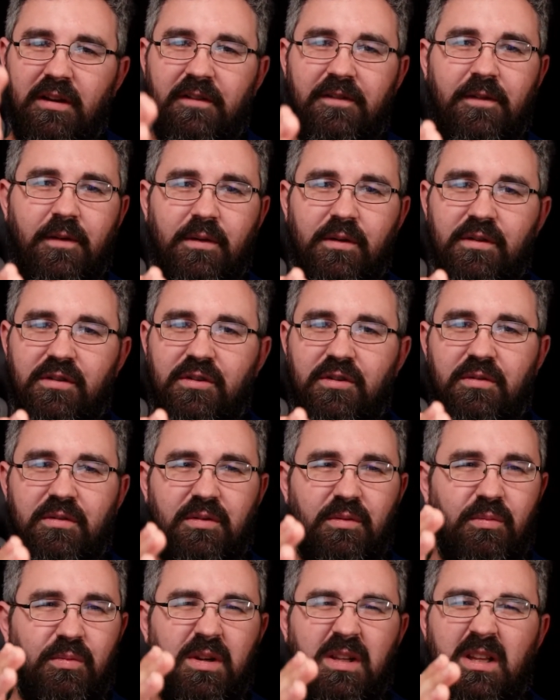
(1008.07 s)
your photo shoot
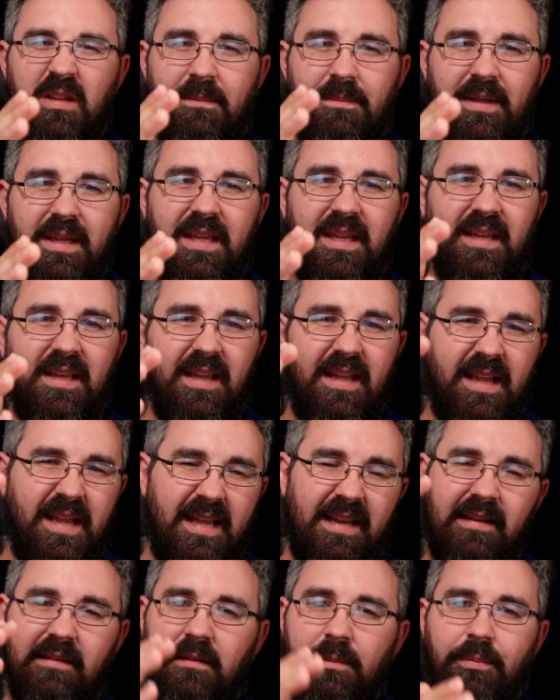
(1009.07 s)
to really be
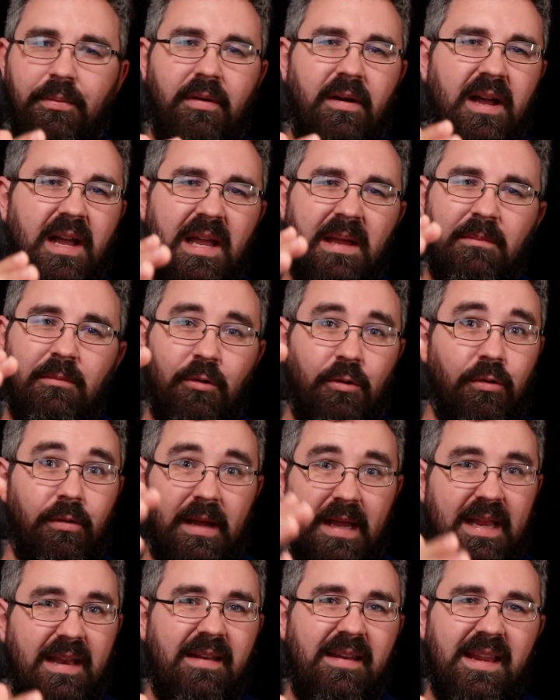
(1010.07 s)
in its prime
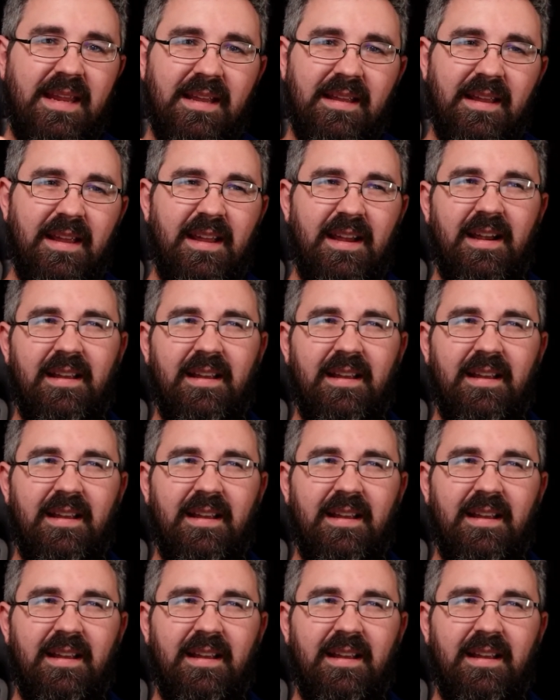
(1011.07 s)
or ending,